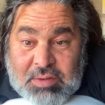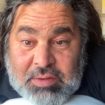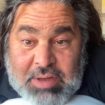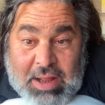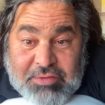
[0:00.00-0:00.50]

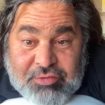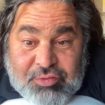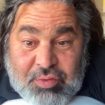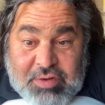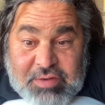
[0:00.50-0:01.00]
not
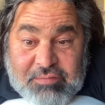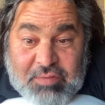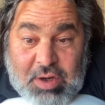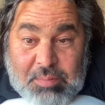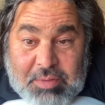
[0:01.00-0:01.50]
destroying the
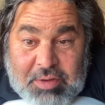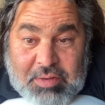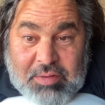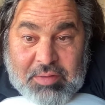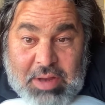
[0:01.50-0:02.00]
environment,
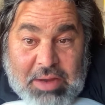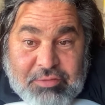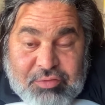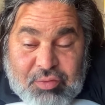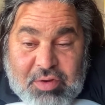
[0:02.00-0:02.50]
not
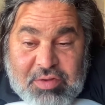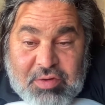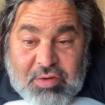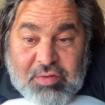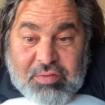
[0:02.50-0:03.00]
destroying the
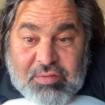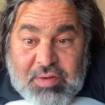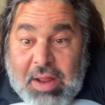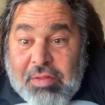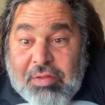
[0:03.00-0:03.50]
earth,
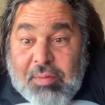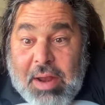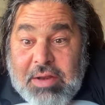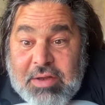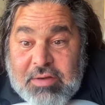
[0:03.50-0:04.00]
not
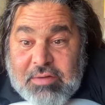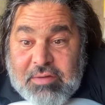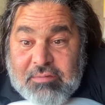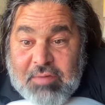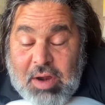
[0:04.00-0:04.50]
threatening the
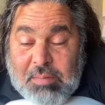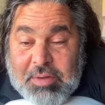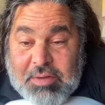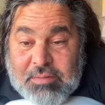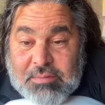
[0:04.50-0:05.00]

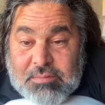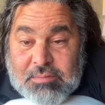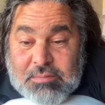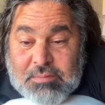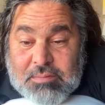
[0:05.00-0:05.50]
environment,
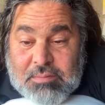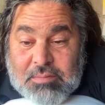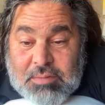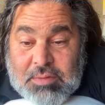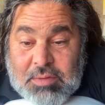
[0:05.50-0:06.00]

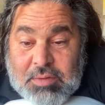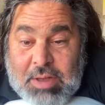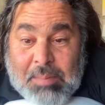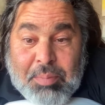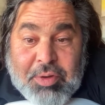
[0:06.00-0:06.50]

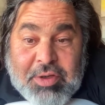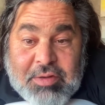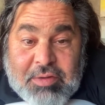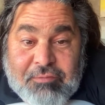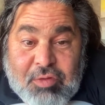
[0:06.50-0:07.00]
not
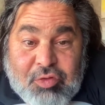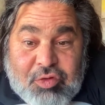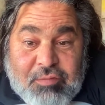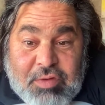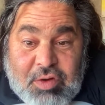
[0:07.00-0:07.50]
putting the
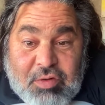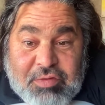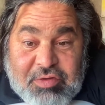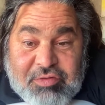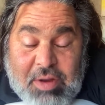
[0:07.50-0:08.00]
future of the
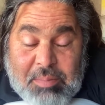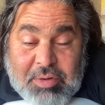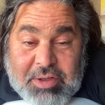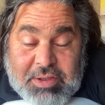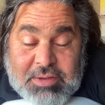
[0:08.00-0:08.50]
earth in
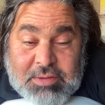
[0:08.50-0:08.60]
jeopardy.